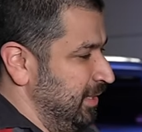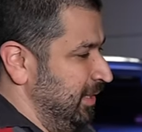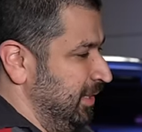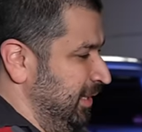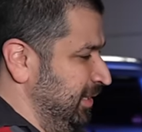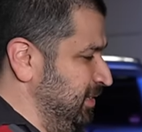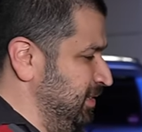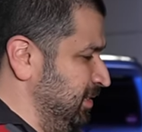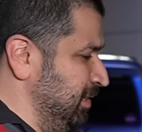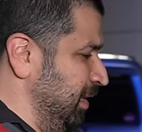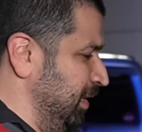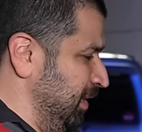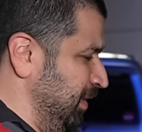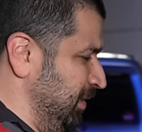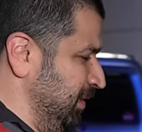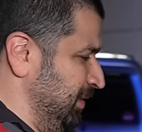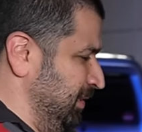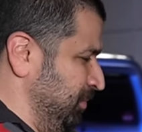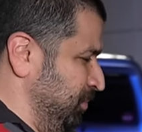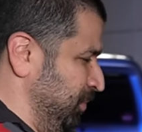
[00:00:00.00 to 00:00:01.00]
Let's
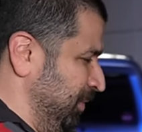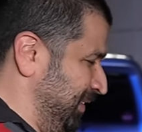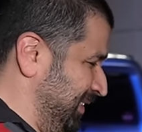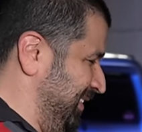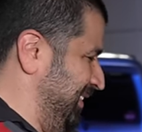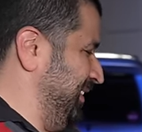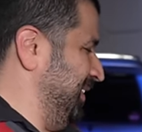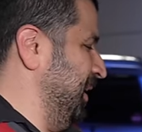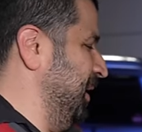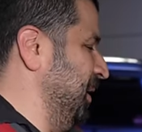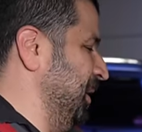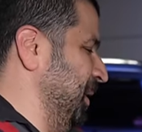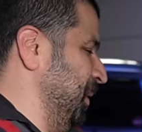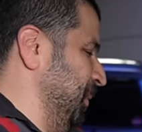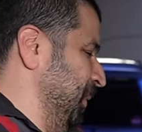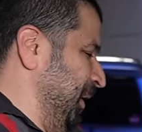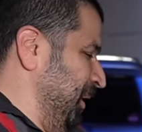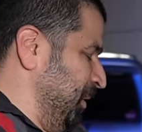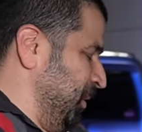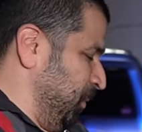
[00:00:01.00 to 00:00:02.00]
start with the steering
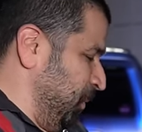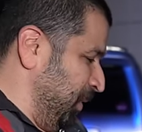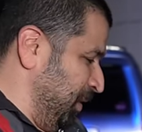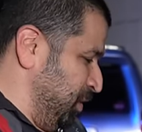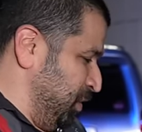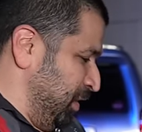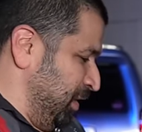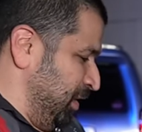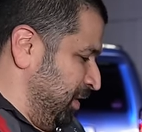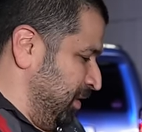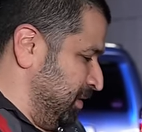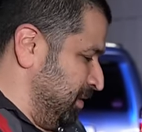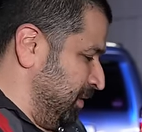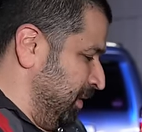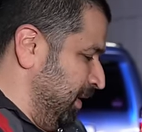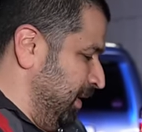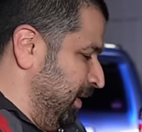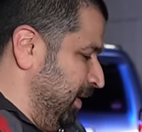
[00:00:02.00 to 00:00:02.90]
wheel, which is,